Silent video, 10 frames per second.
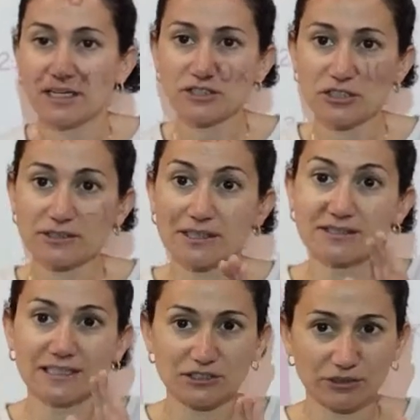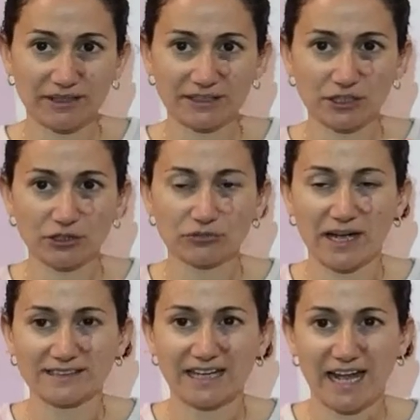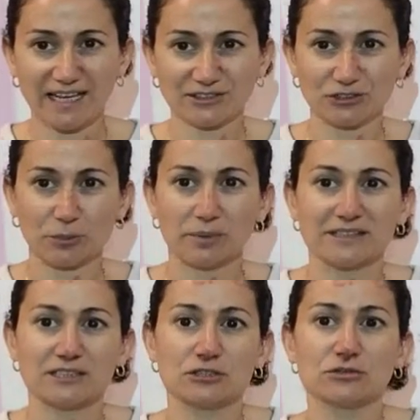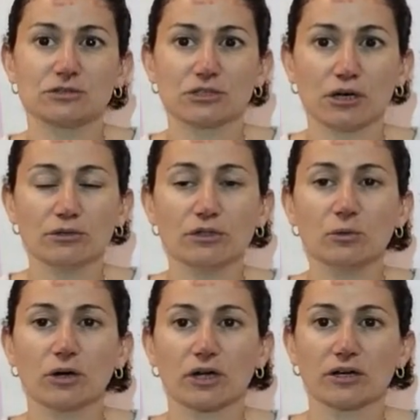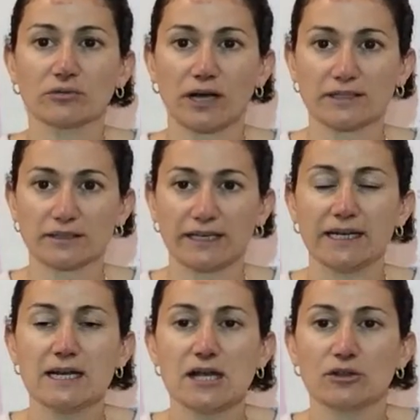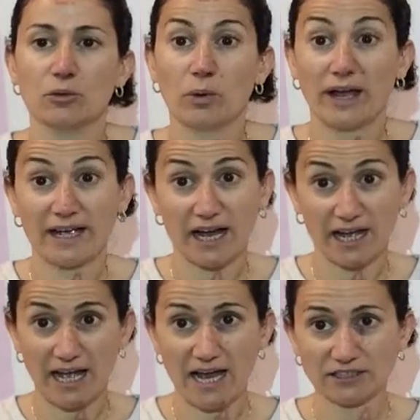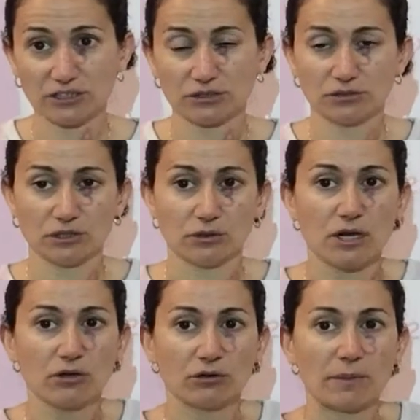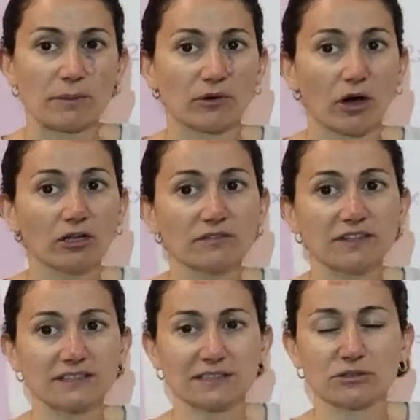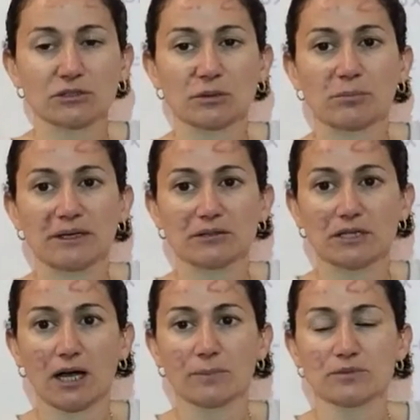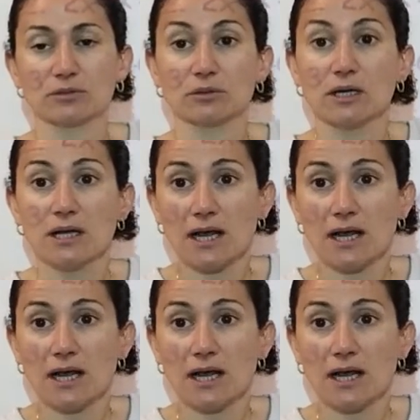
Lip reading: not just did you get the correct answer, but did you show your work correctly the way I asked you to. Remember, all of this is going to build up to